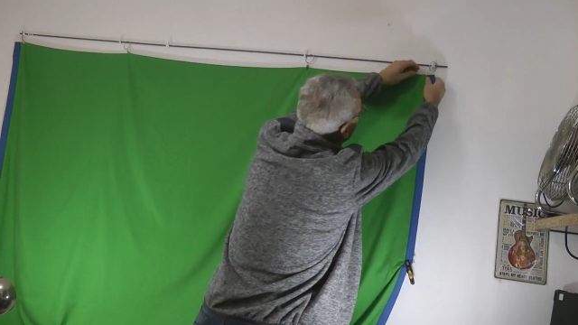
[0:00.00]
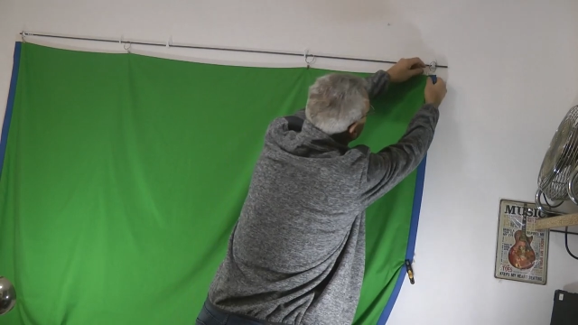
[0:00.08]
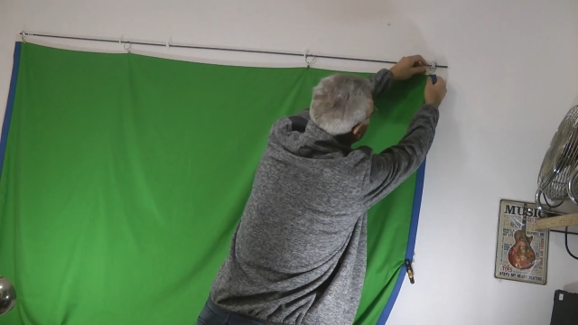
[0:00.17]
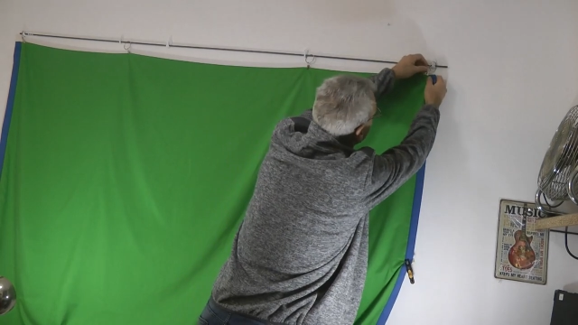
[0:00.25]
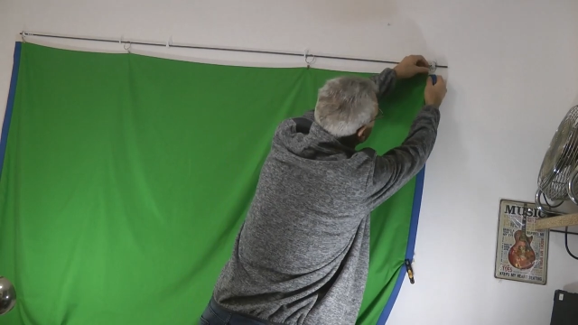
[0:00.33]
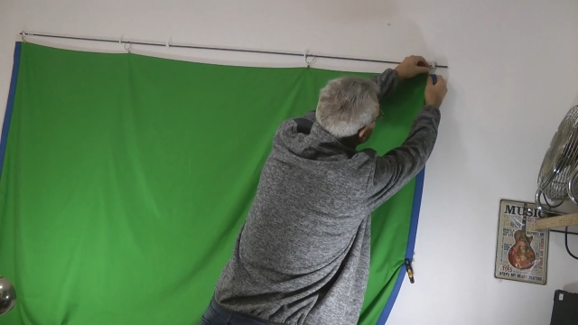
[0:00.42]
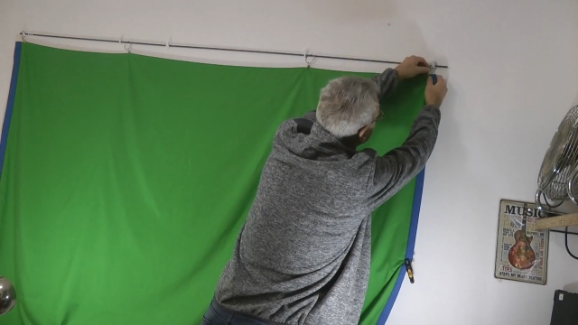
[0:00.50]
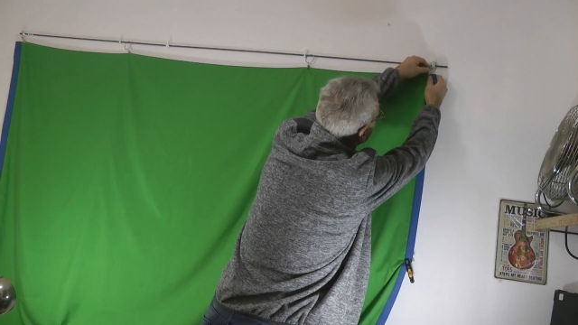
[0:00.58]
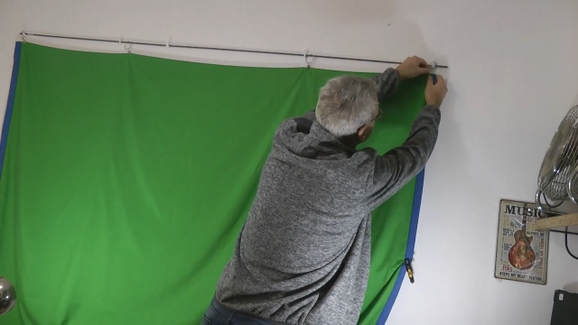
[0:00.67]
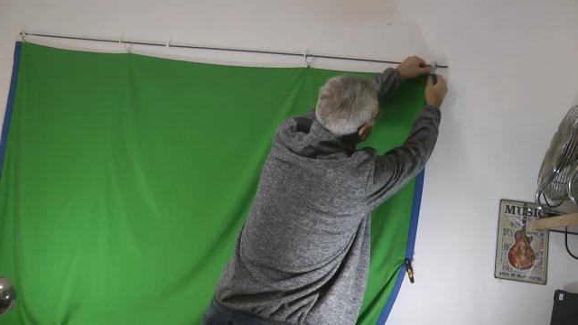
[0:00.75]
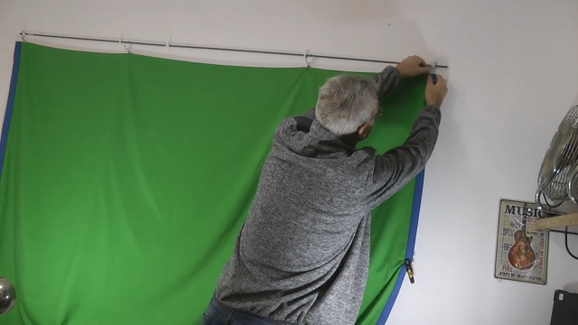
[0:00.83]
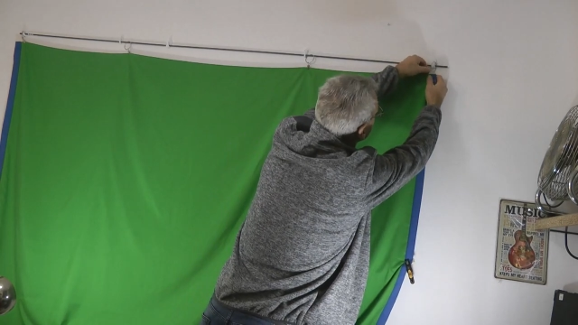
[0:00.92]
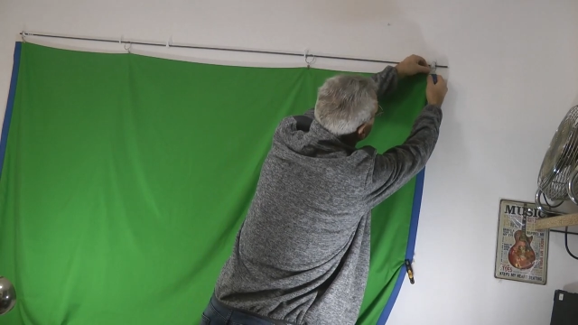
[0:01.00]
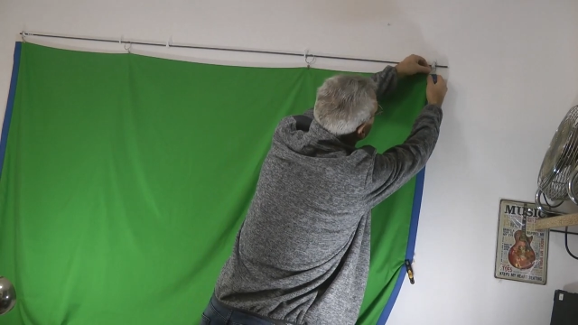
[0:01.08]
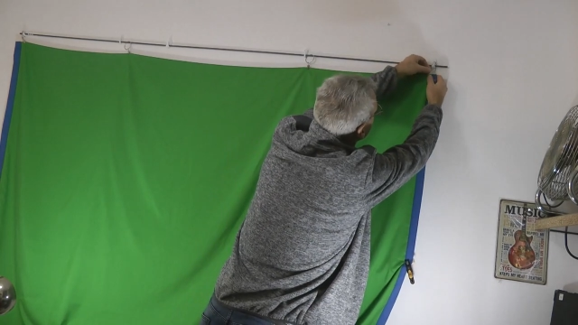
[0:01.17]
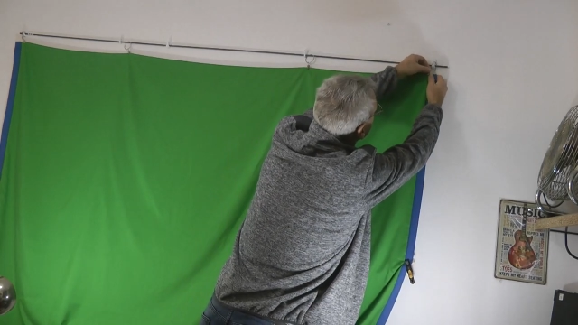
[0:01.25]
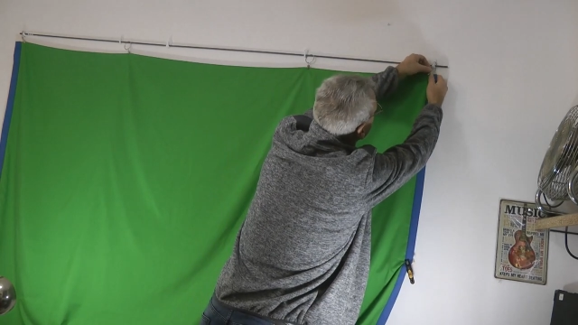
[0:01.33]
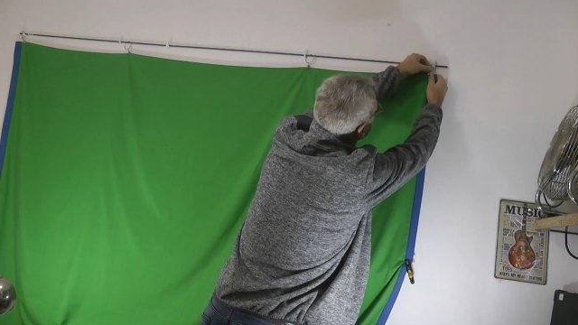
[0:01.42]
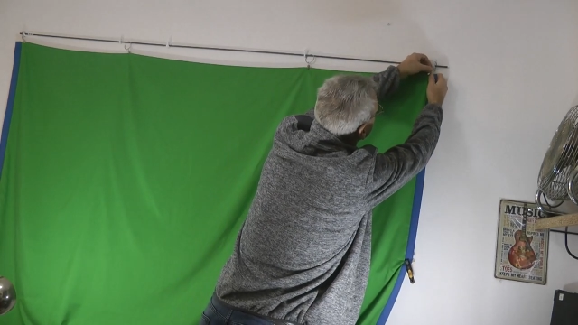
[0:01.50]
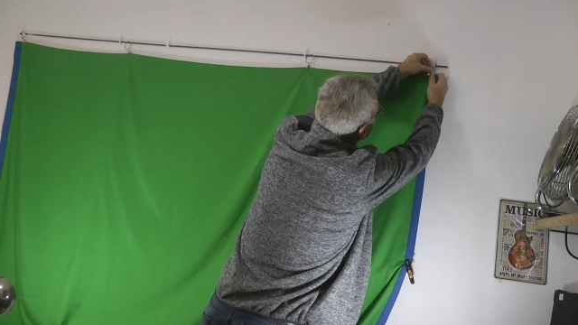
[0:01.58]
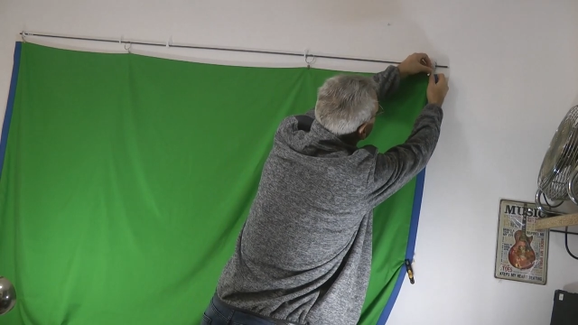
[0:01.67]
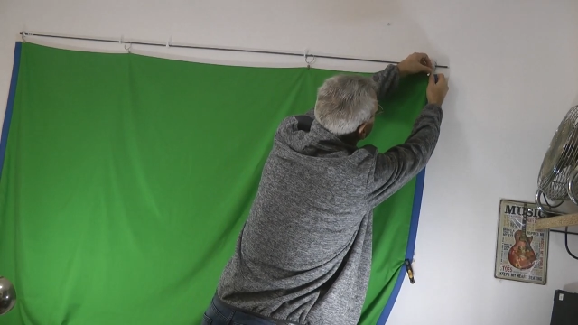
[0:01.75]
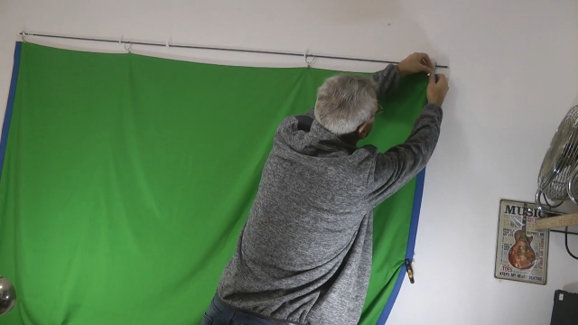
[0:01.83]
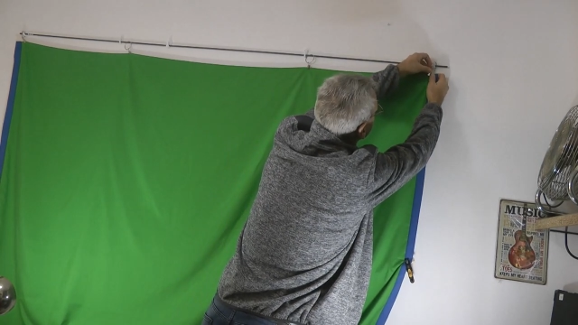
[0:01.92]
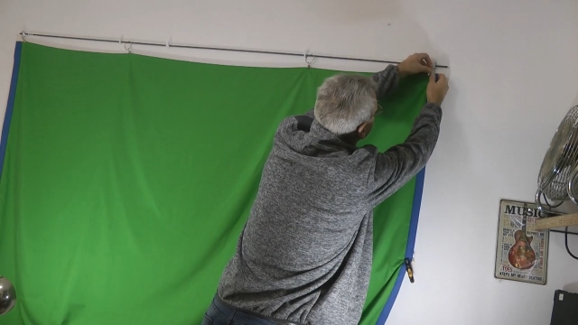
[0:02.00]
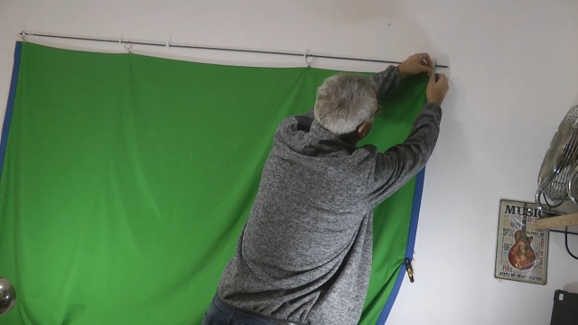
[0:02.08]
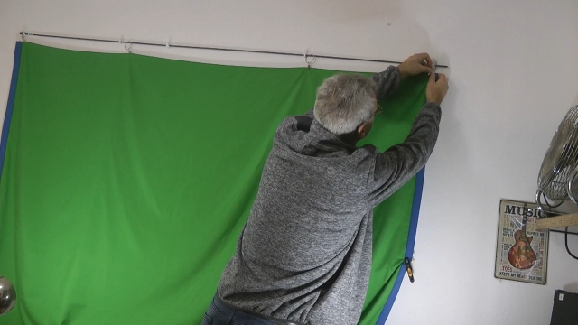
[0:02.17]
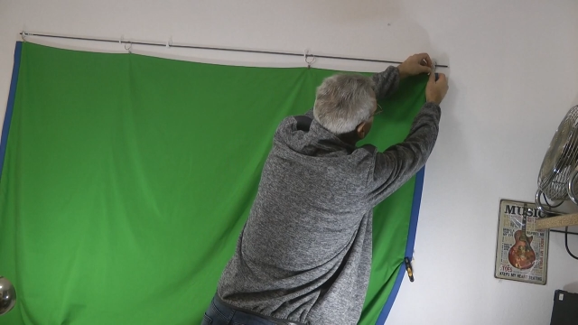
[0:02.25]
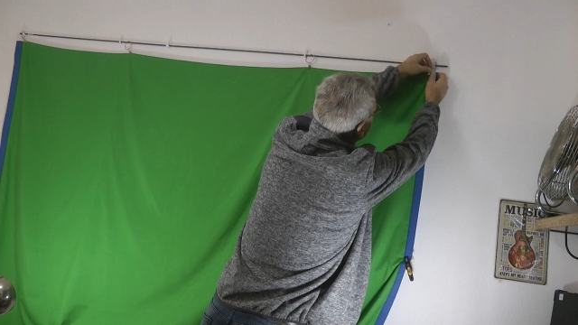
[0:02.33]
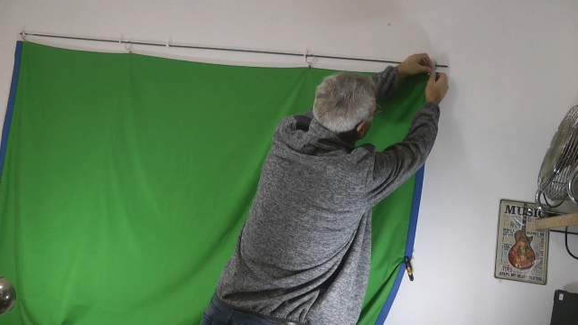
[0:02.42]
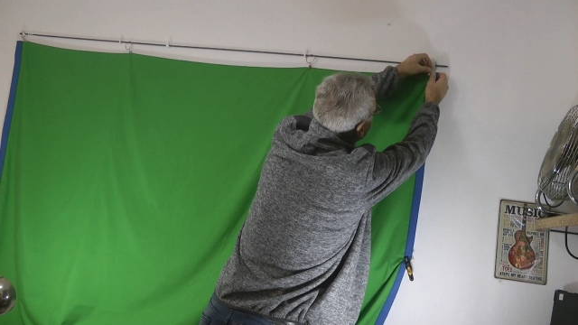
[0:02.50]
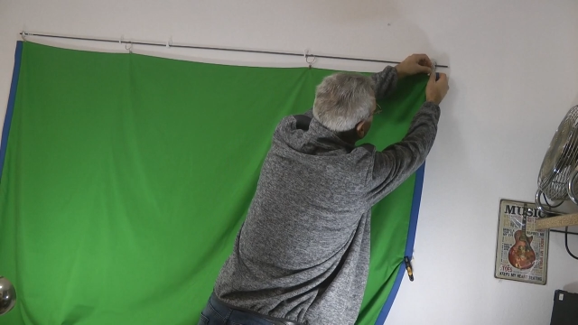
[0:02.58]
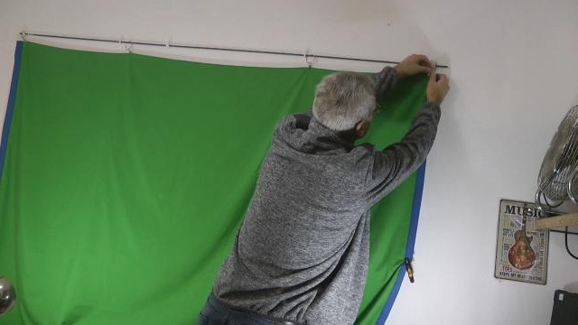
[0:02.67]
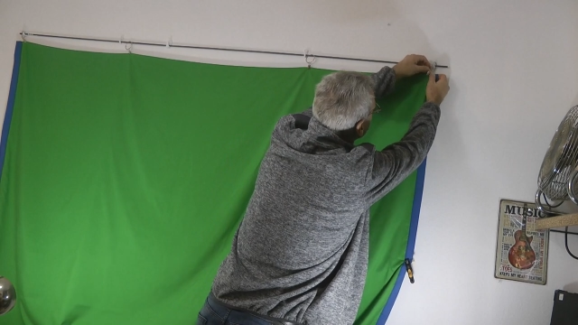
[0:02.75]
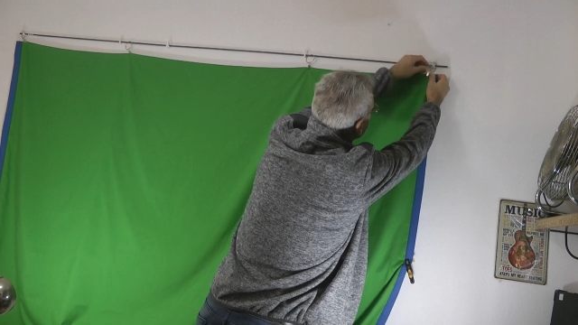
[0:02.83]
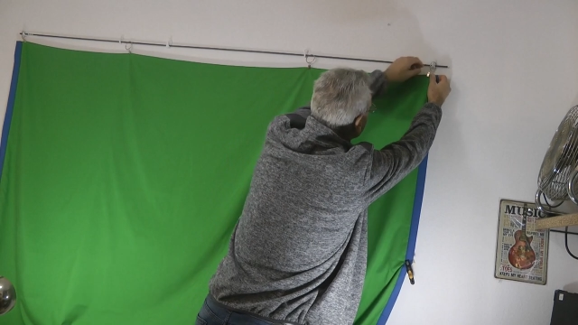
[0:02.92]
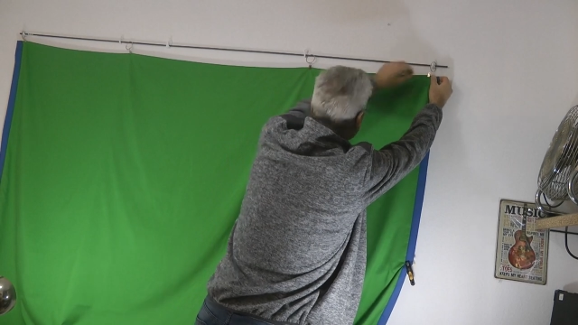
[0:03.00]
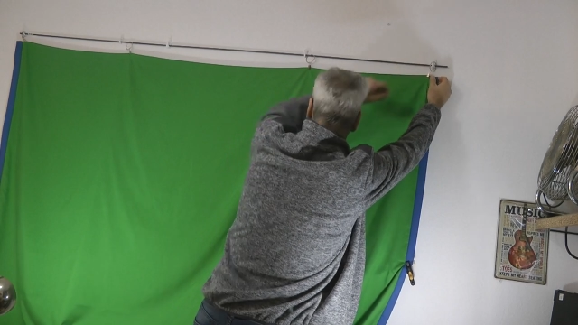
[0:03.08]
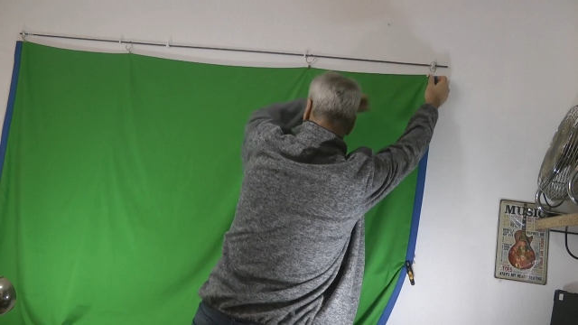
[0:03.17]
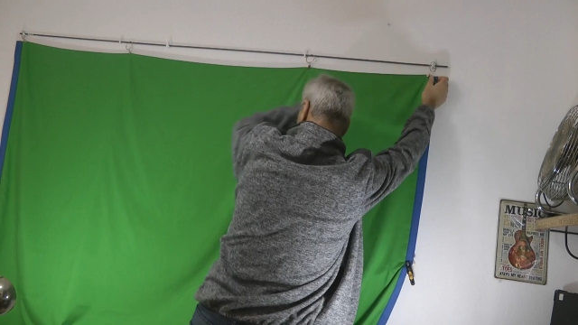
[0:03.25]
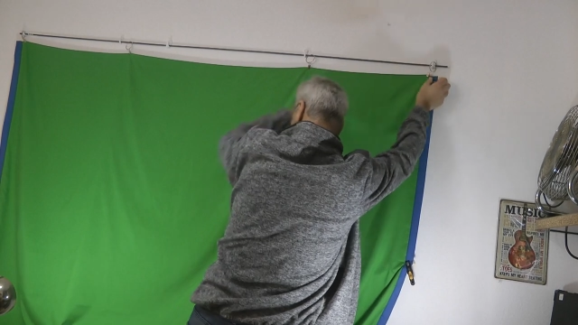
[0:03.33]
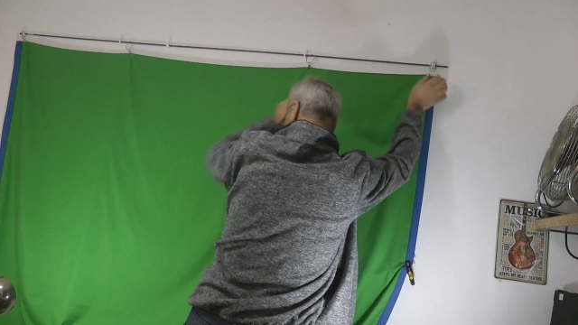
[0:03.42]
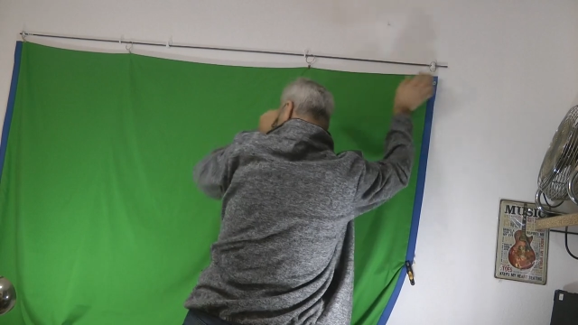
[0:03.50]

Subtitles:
[unreadable: no face in view]